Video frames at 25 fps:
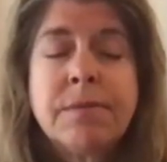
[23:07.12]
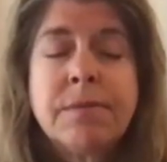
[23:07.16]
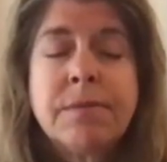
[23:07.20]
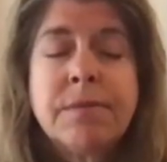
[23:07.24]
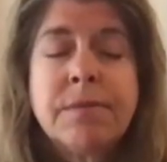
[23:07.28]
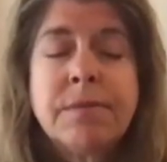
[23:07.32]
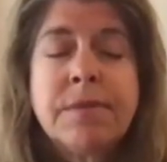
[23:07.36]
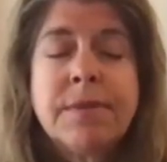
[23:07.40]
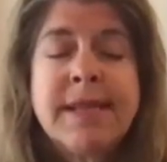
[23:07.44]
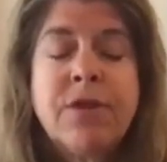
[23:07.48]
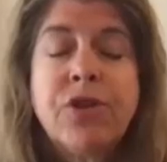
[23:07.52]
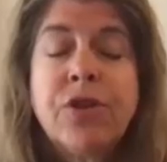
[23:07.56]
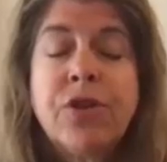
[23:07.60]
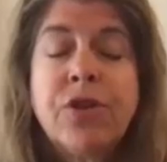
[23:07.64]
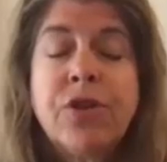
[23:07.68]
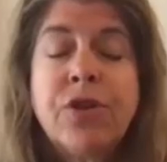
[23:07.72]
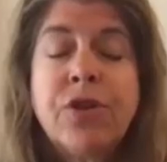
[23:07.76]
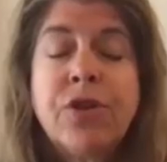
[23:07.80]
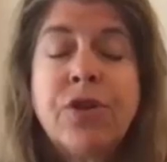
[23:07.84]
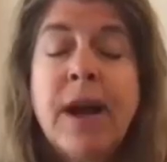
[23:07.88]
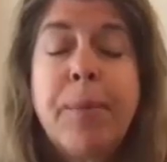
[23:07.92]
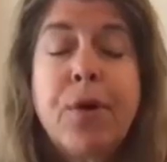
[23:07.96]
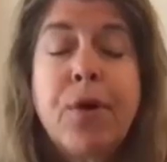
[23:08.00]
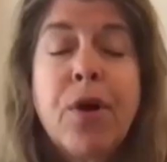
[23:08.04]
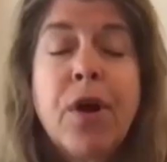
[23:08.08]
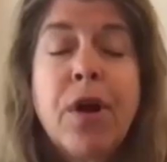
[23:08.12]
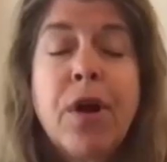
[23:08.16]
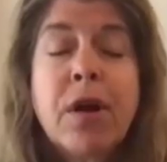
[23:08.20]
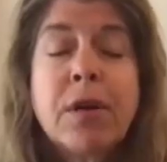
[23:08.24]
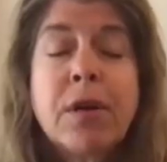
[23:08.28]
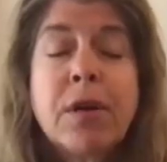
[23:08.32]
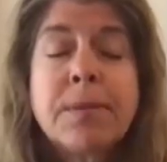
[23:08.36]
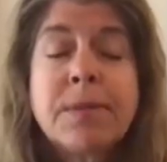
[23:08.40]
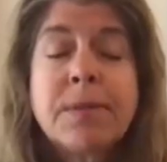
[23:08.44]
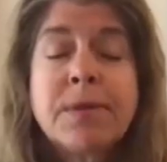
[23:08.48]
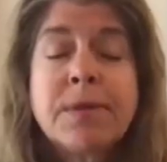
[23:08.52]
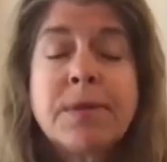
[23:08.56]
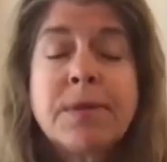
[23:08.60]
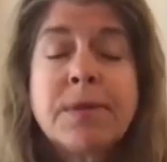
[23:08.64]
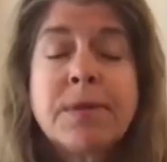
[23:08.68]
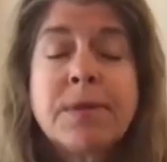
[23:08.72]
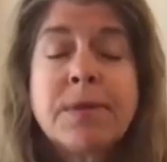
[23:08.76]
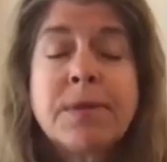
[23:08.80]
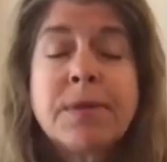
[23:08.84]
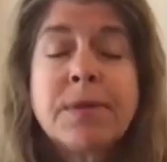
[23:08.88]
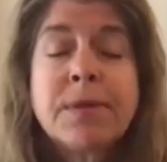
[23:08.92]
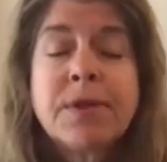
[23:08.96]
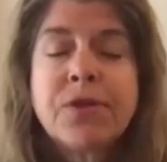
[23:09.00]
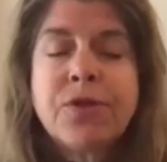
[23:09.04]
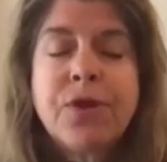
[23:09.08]
down your upper arms,
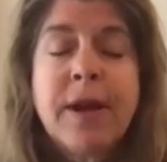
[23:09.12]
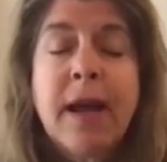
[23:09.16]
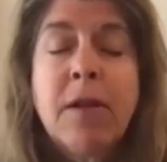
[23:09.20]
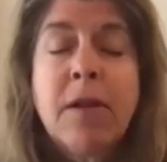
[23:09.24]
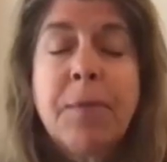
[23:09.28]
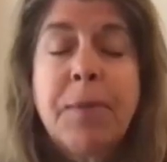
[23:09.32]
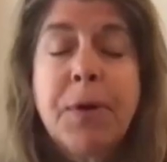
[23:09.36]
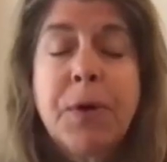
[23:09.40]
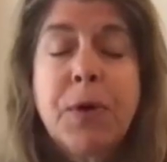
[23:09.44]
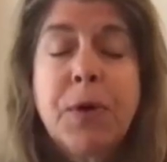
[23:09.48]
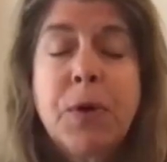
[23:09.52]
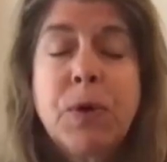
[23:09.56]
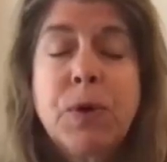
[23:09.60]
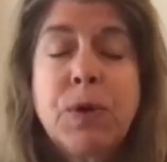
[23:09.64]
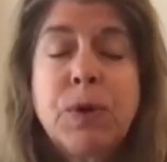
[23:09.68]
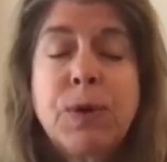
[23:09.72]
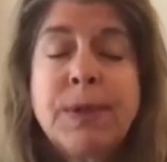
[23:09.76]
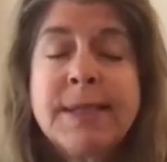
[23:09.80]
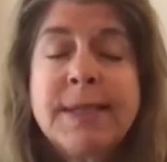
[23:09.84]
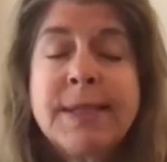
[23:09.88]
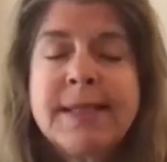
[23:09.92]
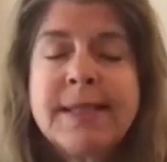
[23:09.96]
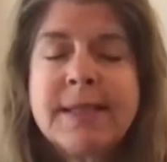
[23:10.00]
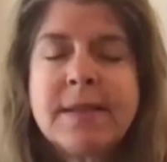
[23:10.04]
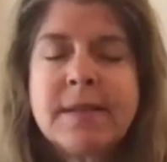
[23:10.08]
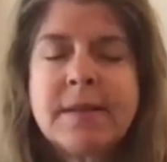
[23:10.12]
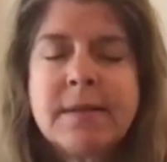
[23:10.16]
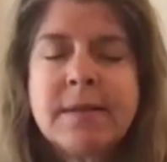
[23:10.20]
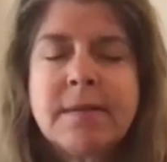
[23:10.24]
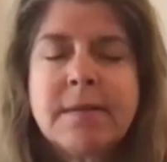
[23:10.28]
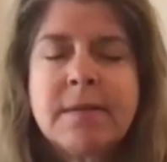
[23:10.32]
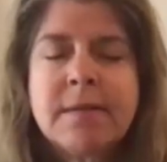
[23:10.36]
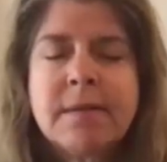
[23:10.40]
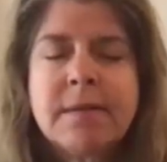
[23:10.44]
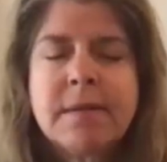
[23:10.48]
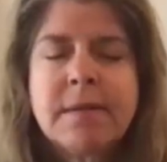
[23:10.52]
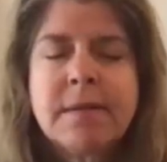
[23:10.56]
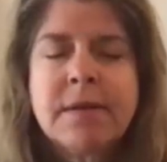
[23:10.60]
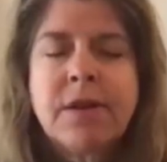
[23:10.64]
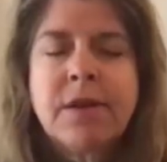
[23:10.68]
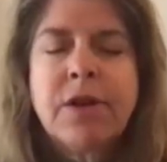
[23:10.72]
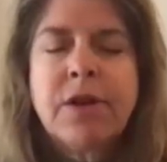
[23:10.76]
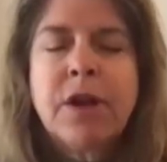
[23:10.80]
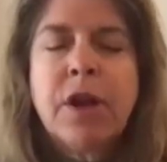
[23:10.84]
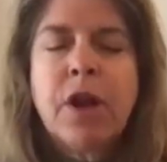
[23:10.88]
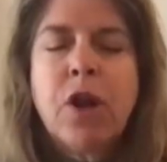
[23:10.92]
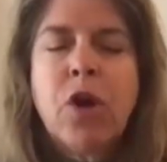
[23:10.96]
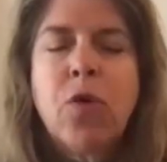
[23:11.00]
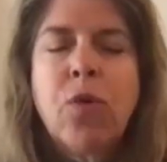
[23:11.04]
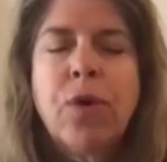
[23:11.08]
through your elbows,
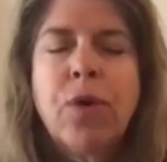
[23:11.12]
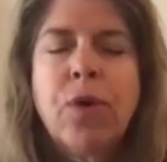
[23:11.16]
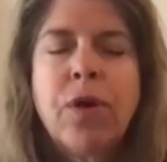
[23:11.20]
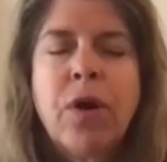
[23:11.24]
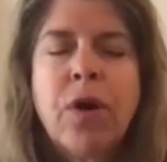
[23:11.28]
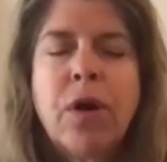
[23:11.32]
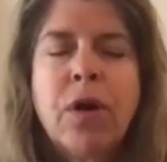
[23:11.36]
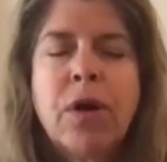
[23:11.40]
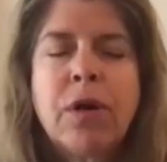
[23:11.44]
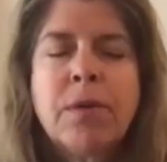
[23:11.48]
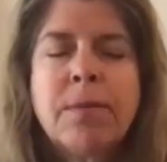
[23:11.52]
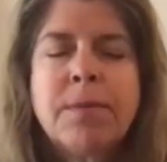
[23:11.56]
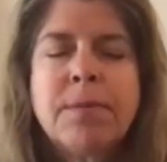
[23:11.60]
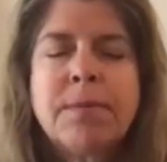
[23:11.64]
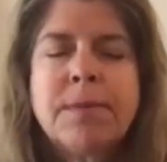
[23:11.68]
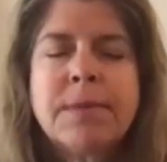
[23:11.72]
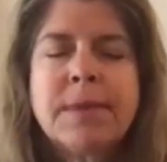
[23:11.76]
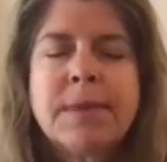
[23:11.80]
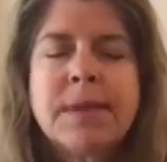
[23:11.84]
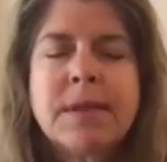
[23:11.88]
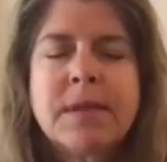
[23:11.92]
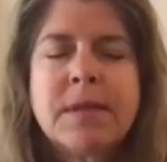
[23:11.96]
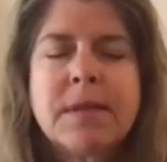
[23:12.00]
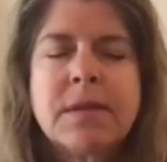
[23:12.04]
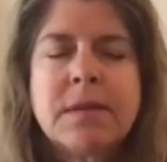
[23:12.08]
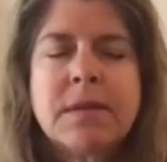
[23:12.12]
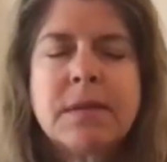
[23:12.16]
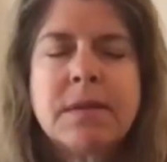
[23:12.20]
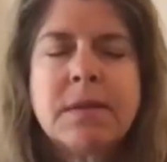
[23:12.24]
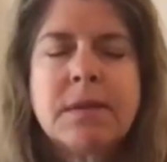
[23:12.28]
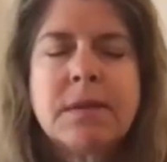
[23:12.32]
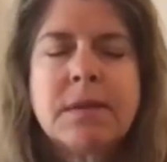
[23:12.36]
your lower arms,